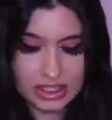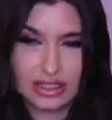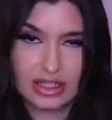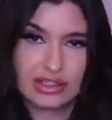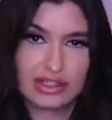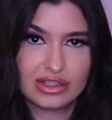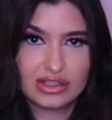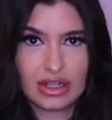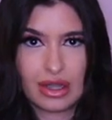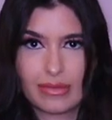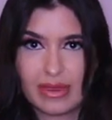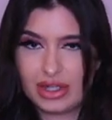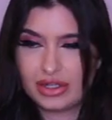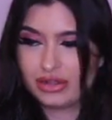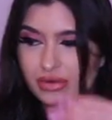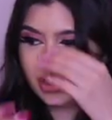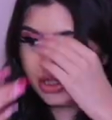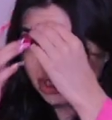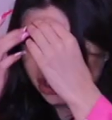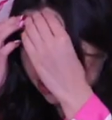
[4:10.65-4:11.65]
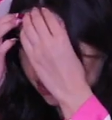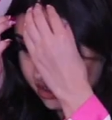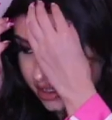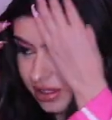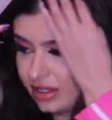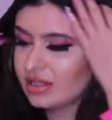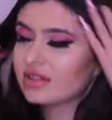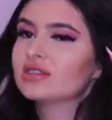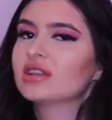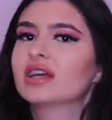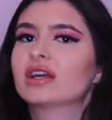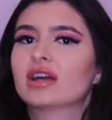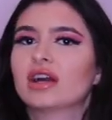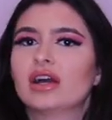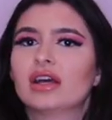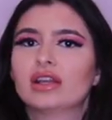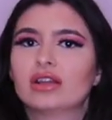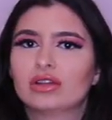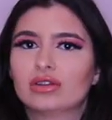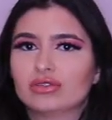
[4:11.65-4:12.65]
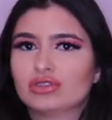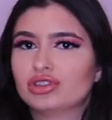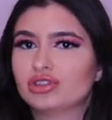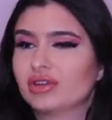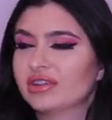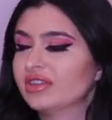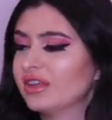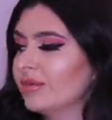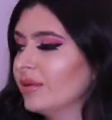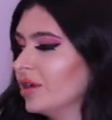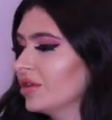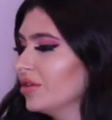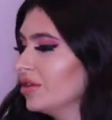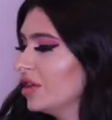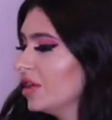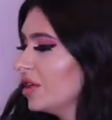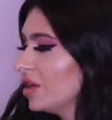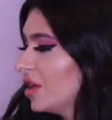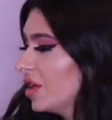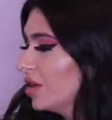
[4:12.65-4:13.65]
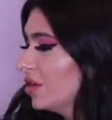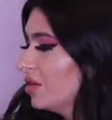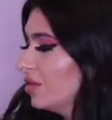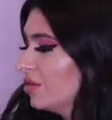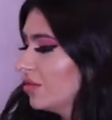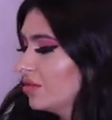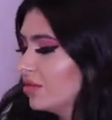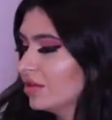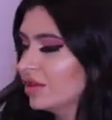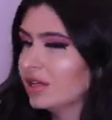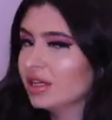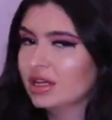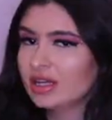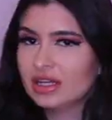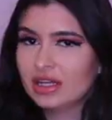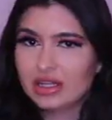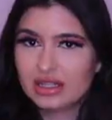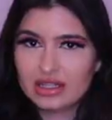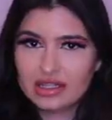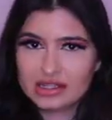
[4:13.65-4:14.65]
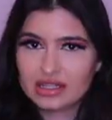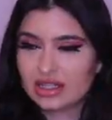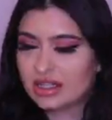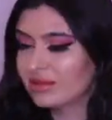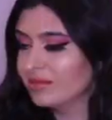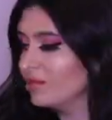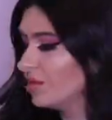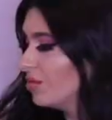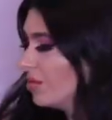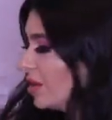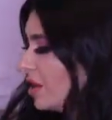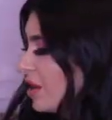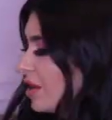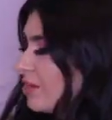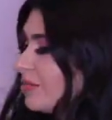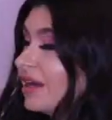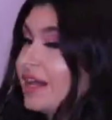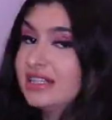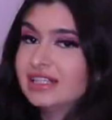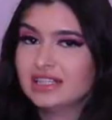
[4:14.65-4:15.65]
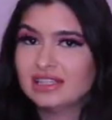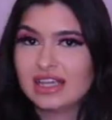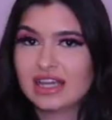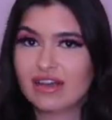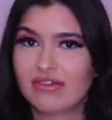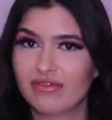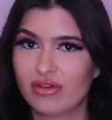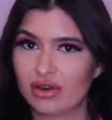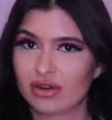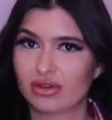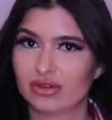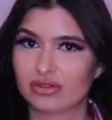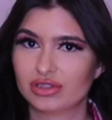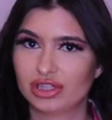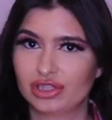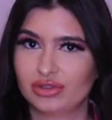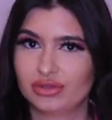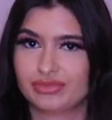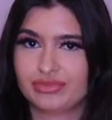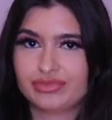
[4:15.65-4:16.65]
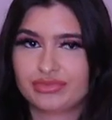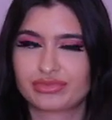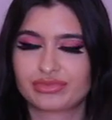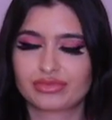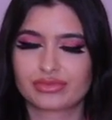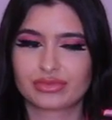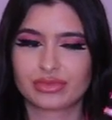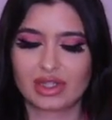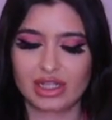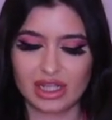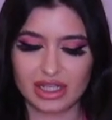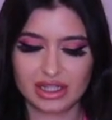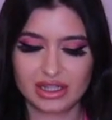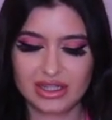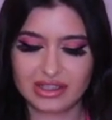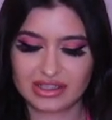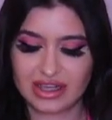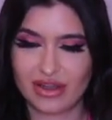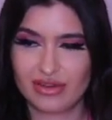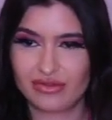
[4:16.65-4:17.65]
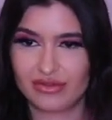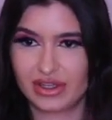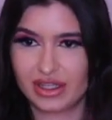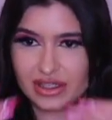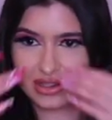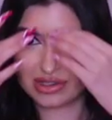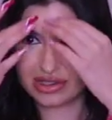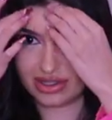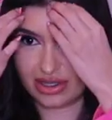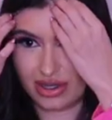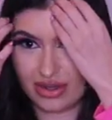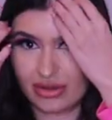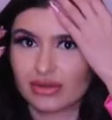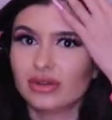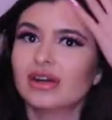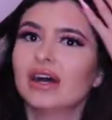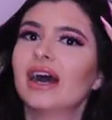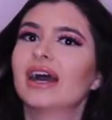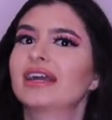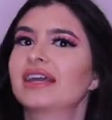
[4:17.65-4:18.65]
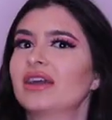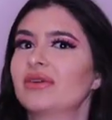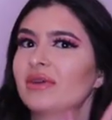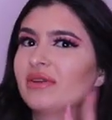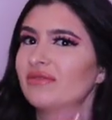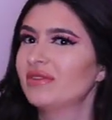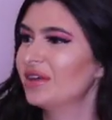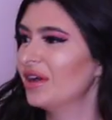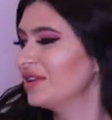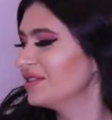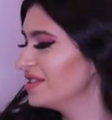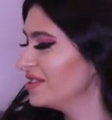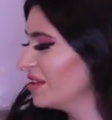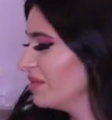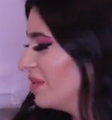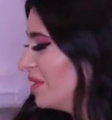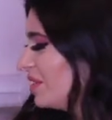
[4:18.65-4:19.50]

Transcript: This is not my underwear showing. It's like a little shorts I put underneath. I knew this thing is opening. But I did take a photo shoot in this outfit, so I can't wait for y'all to see the